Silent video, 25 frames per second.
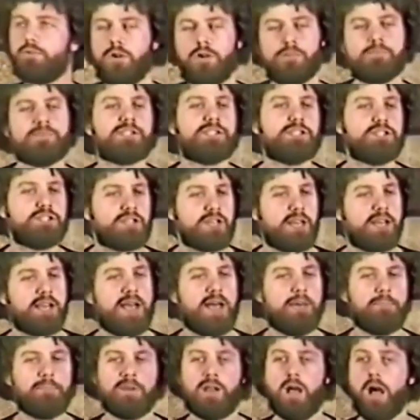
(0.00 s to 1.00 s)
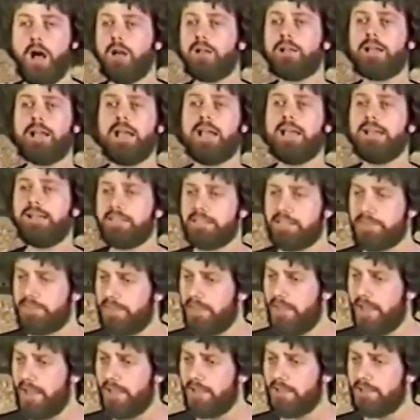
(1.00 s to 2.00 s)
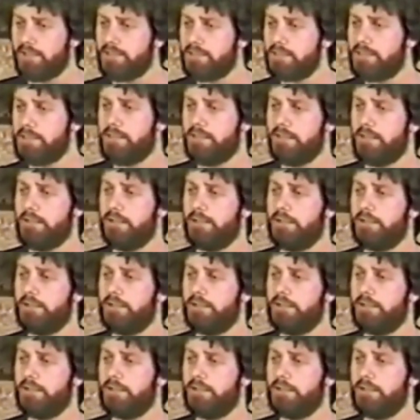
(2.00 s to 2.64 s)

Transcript: storms to shut up and all kinds of things